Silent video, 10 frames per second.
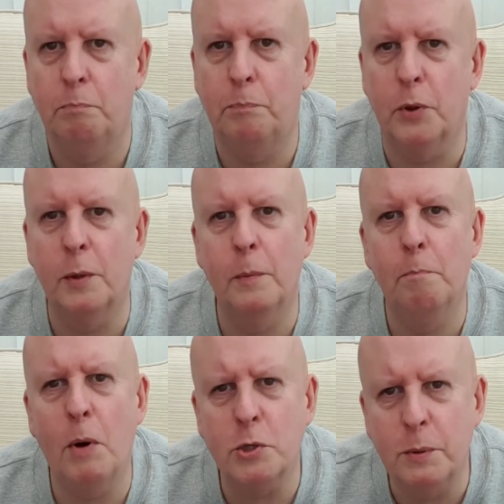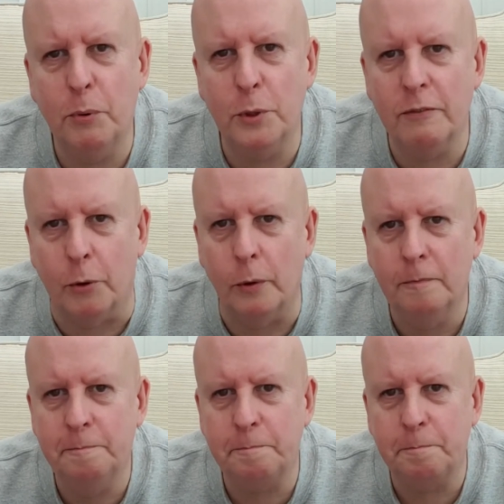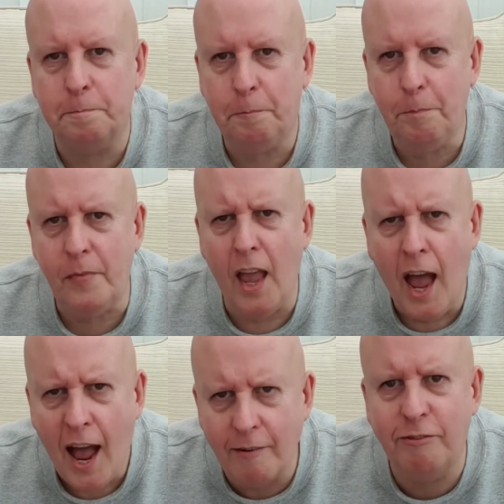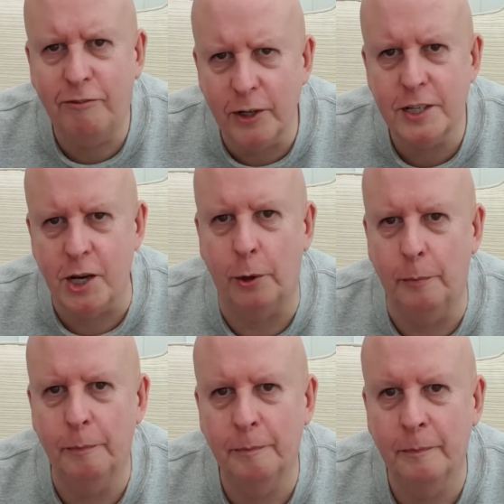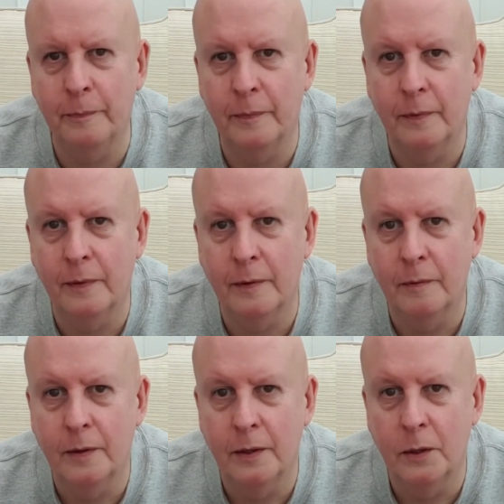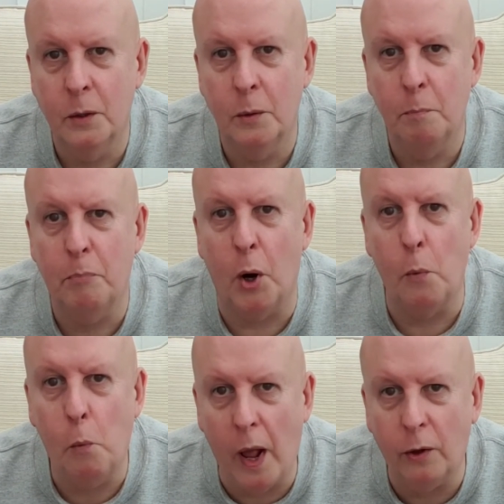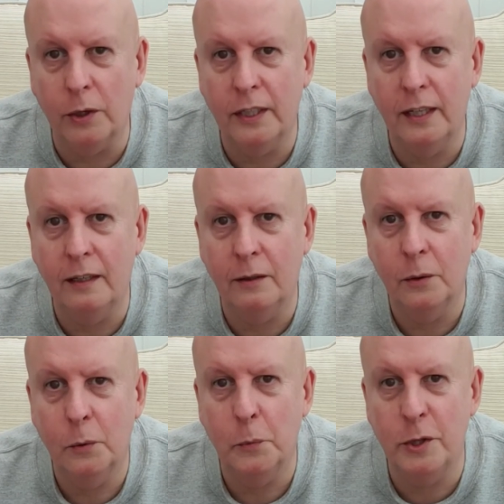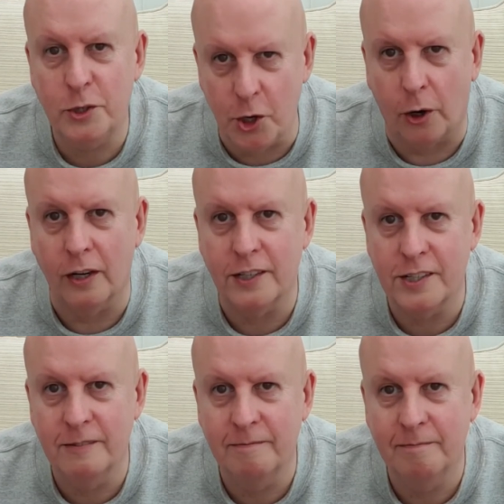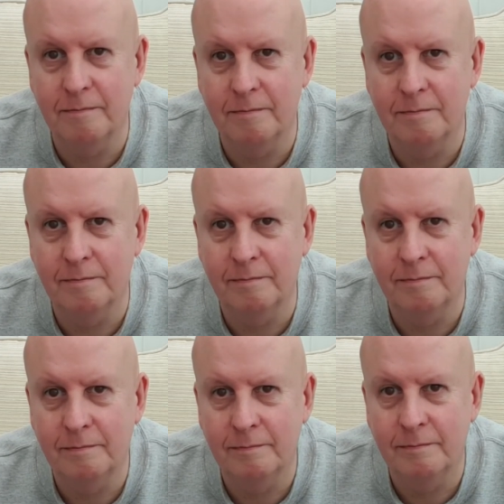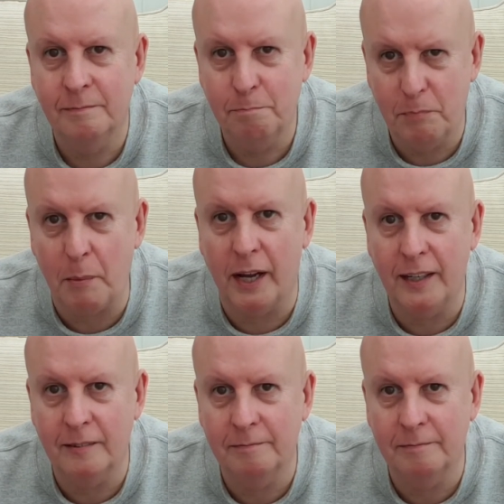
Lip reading: But most important of all, have fun at home by welding with chocolate. Bye bye.